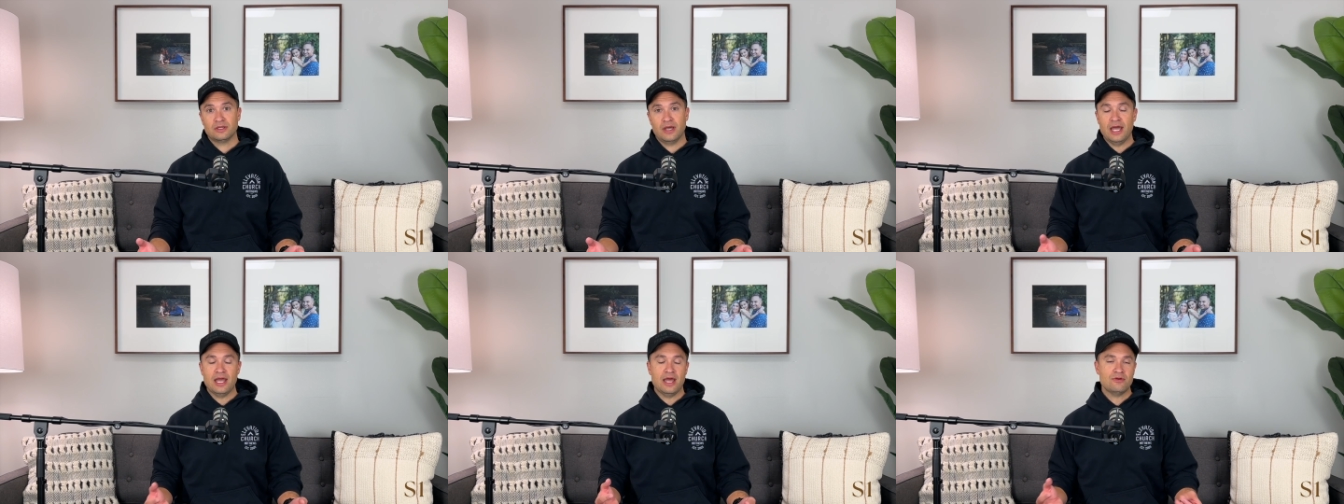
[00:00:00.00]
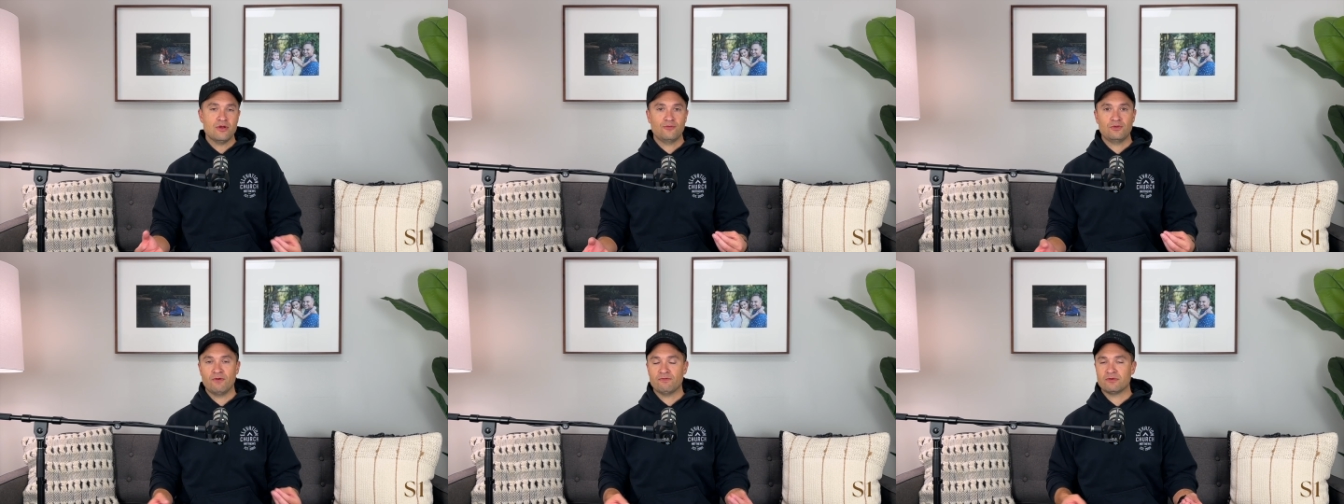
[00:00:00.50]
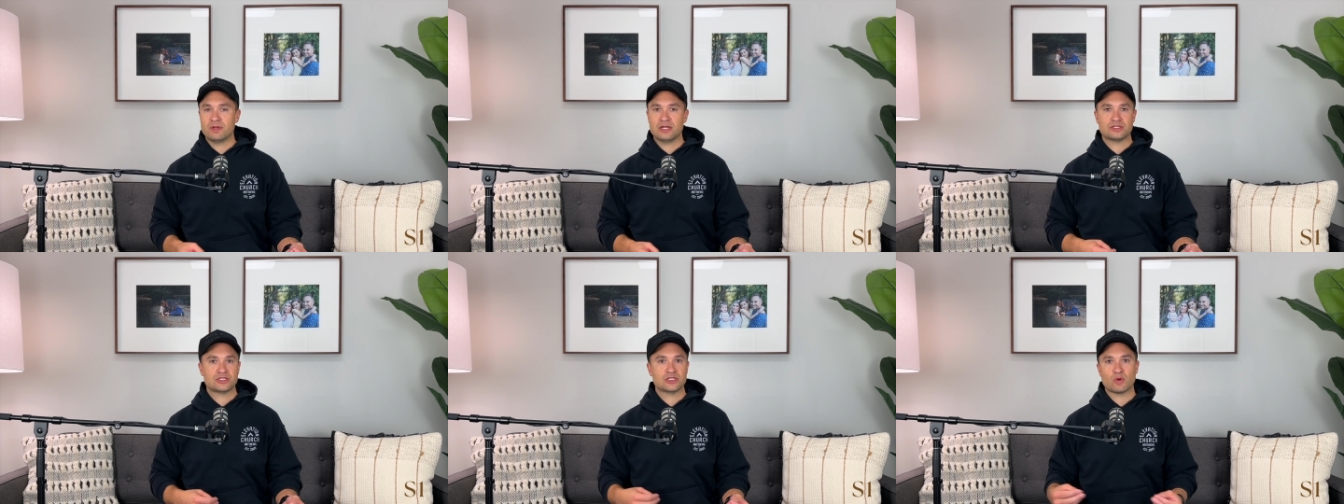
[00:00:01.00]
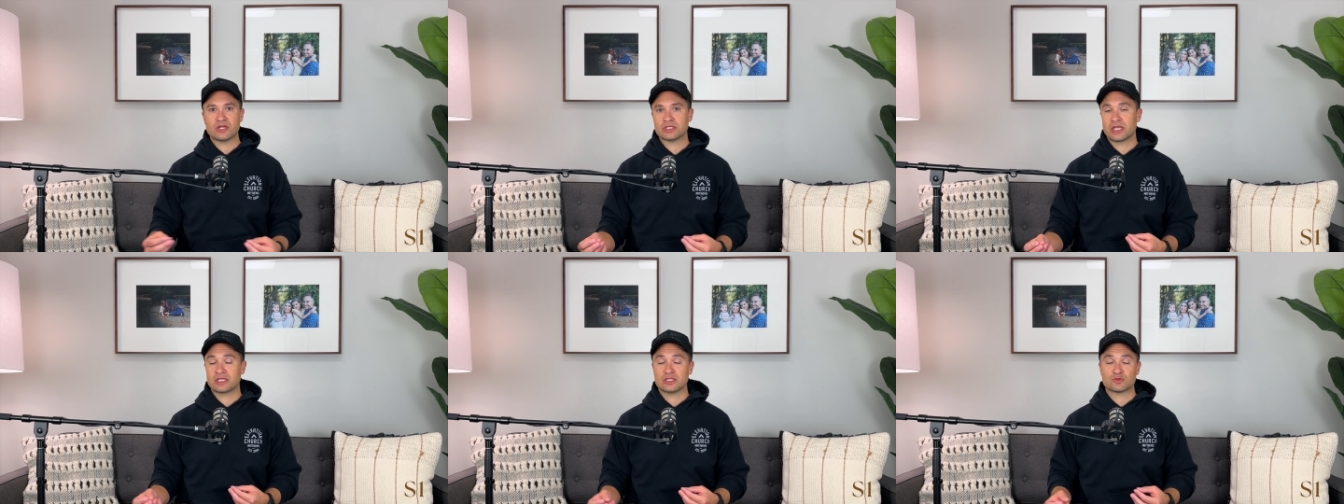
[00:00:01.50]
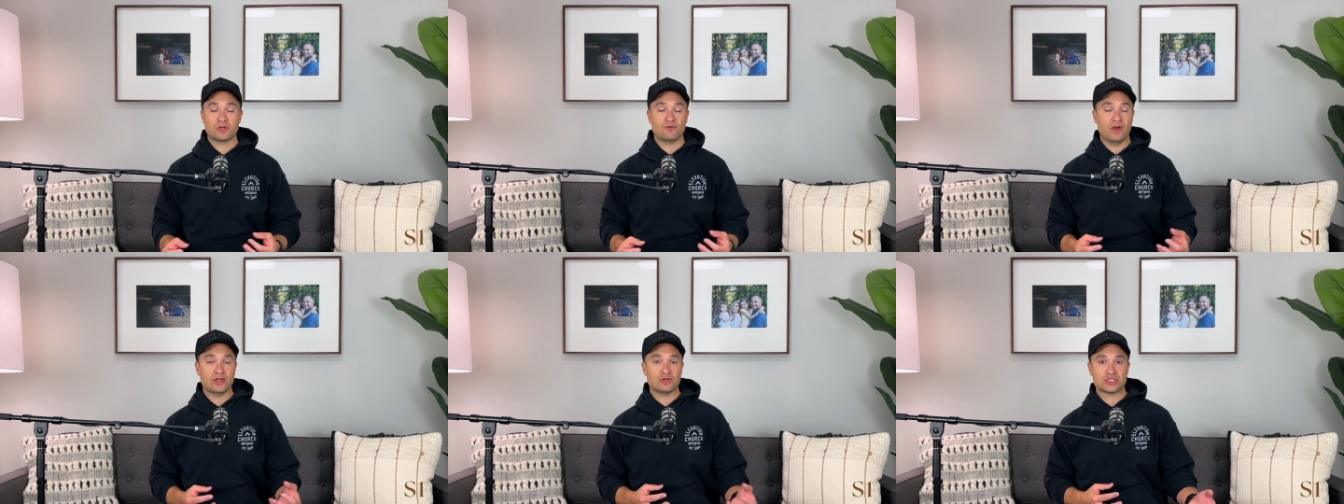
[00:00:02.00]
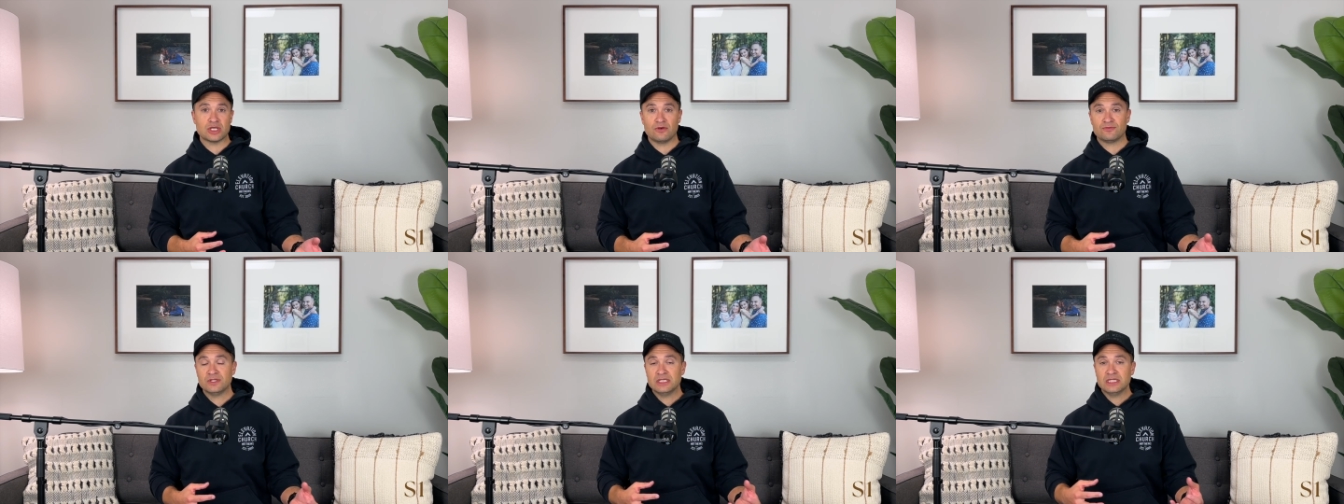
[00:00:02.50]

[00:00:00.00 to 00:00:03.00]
I don't know if you've ever been in a situation like this where you find yourself